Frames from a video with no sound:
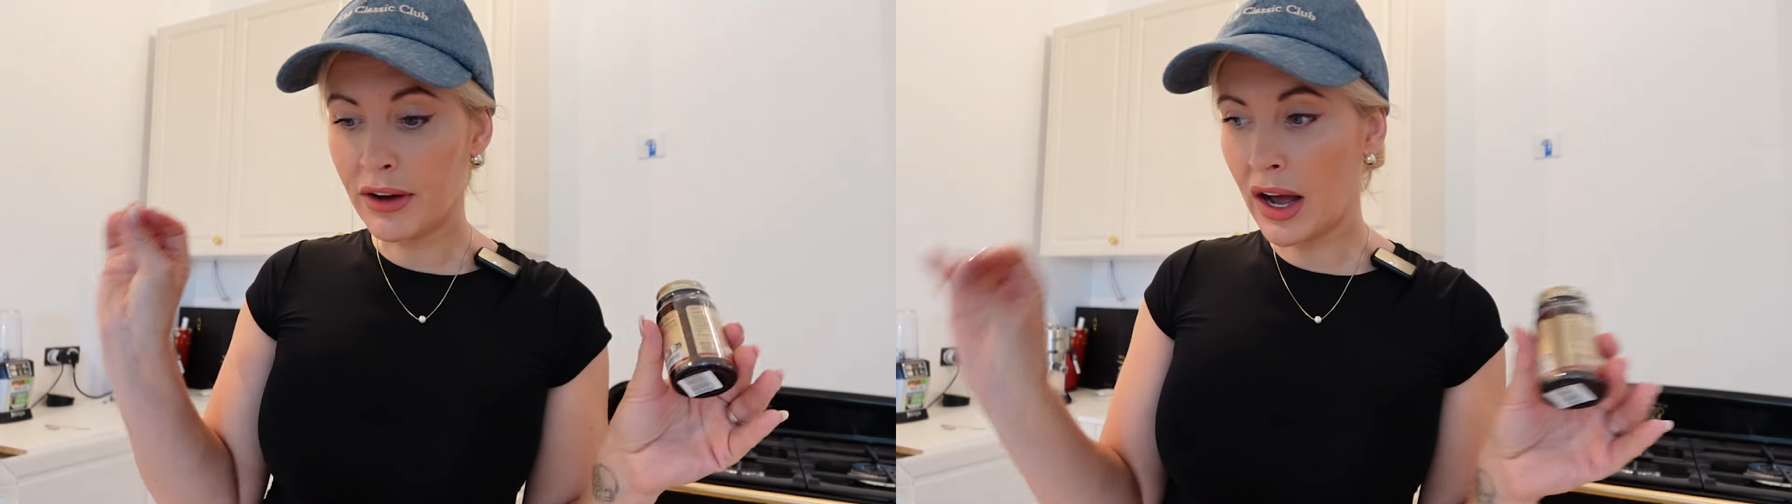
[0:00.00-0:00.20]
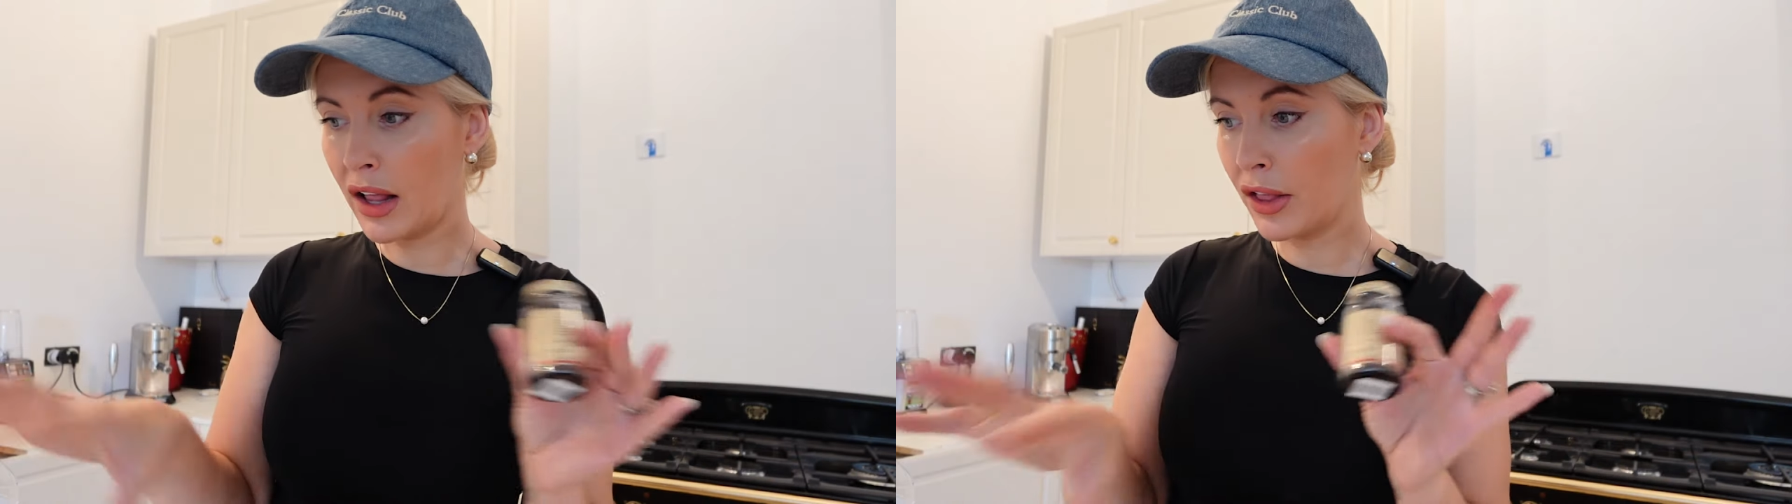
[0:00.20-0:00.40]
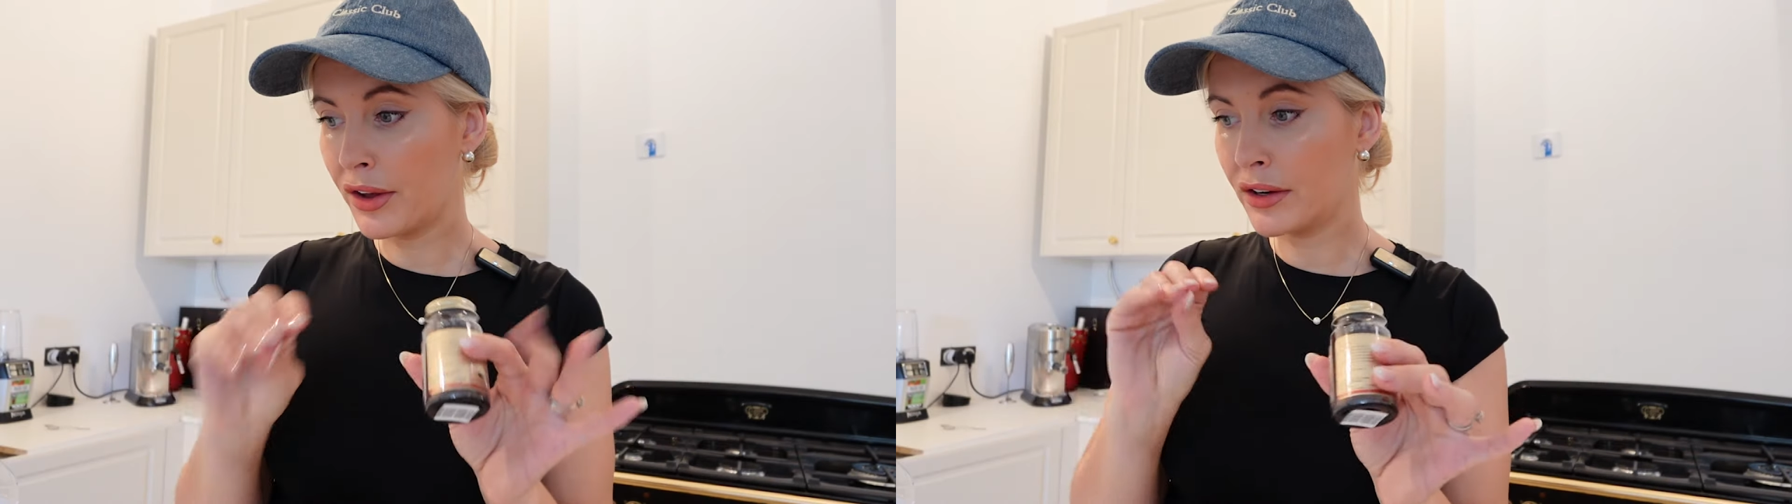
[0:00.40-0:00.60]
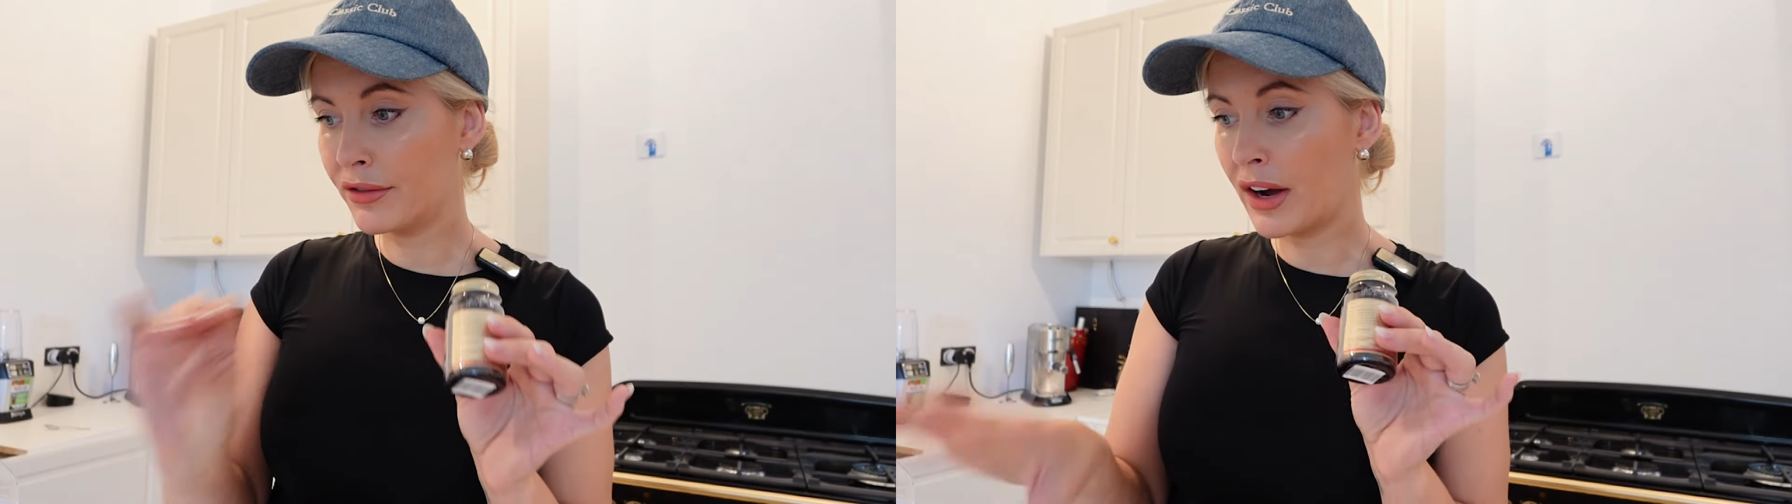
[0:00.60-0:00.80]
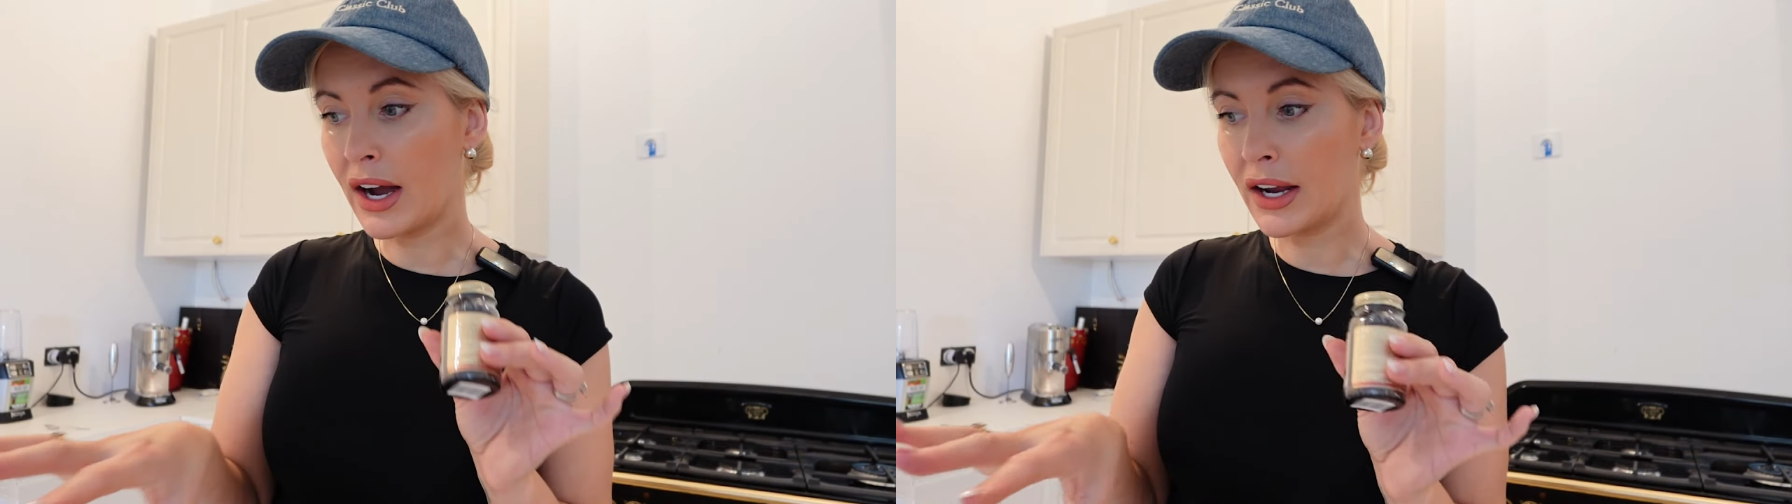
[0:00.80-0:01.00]
health
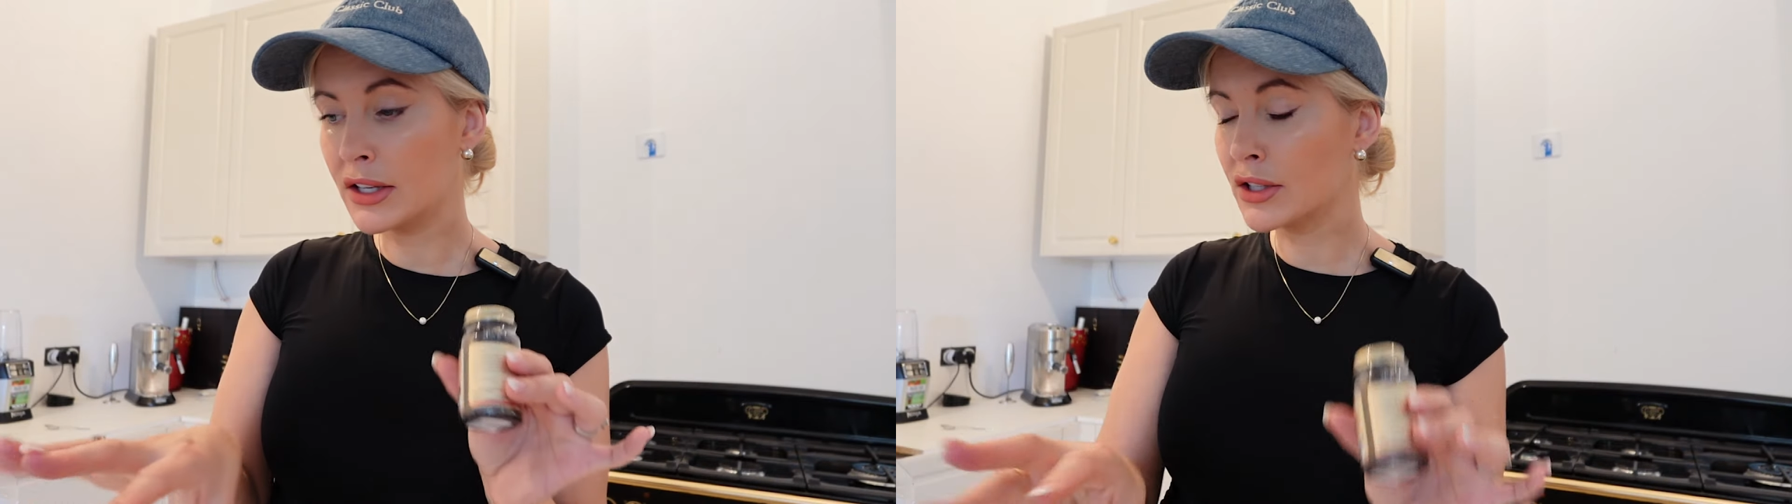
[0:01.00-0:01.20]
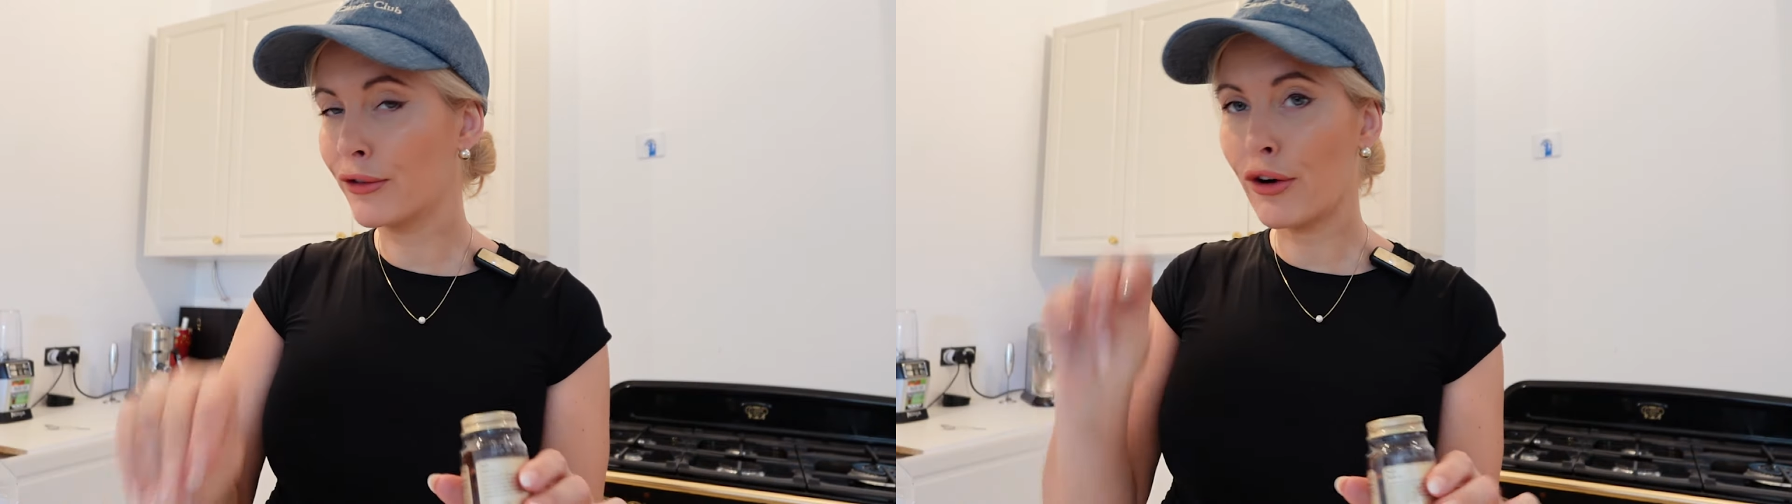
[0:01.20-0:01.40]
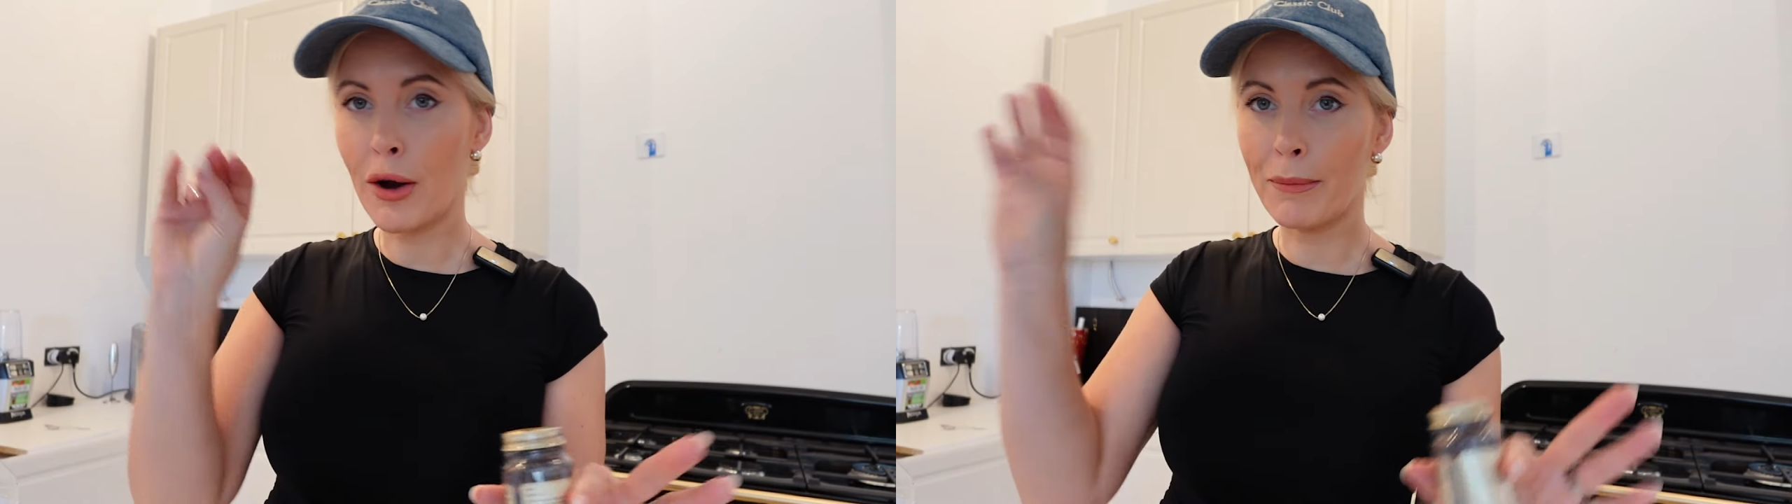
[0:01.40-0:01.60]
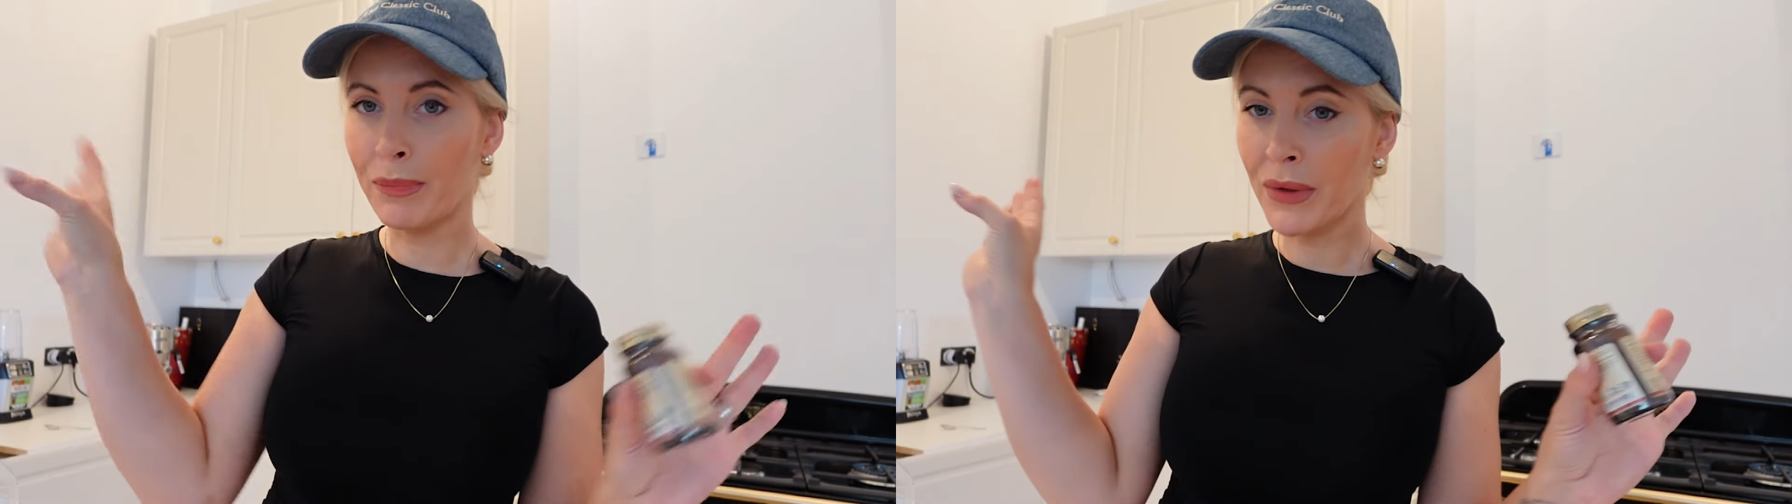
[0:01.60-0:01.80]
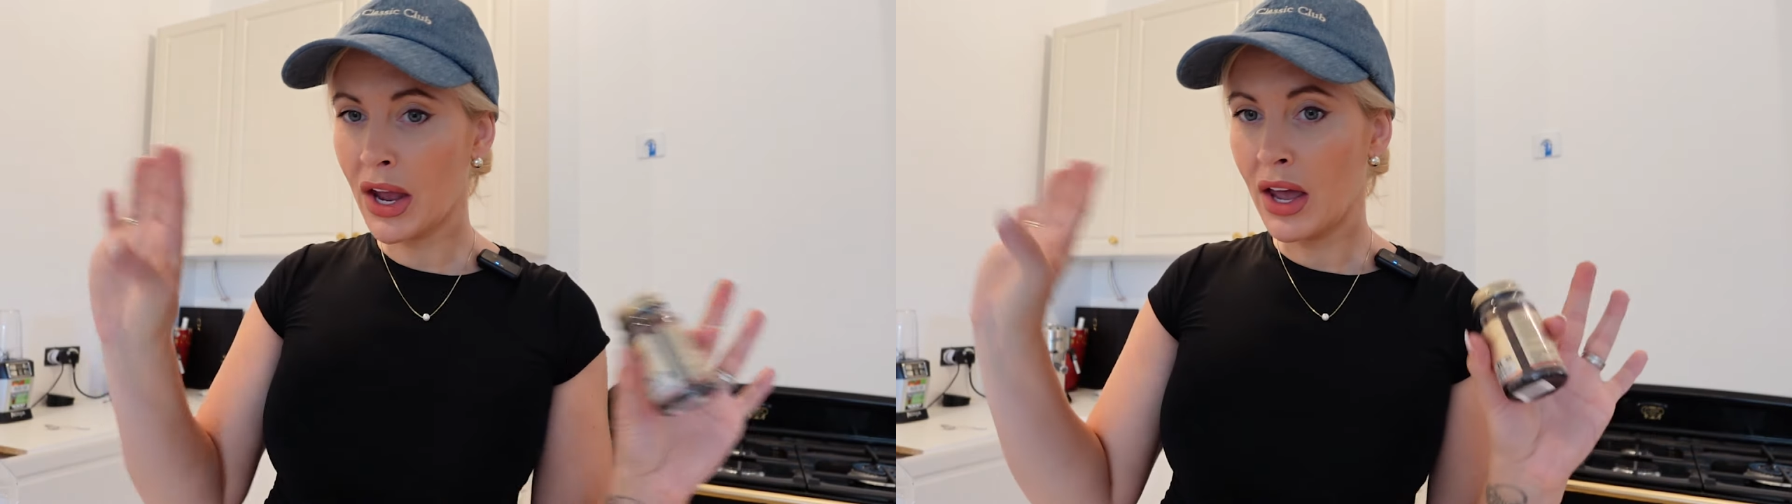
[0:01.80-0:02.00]
advice from